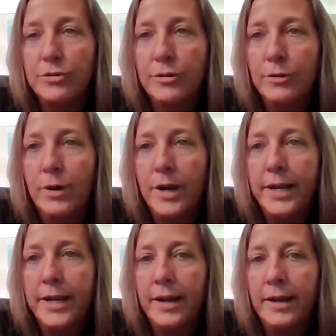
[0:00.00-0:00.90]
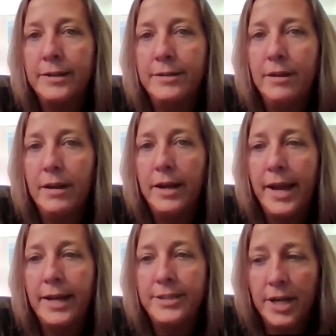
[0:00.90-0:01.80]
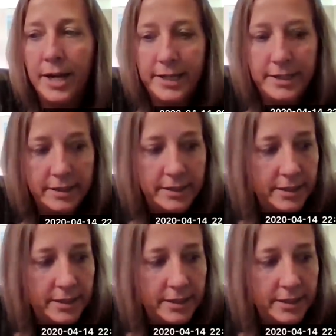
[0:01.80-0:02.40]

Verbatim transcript: so I had I had died,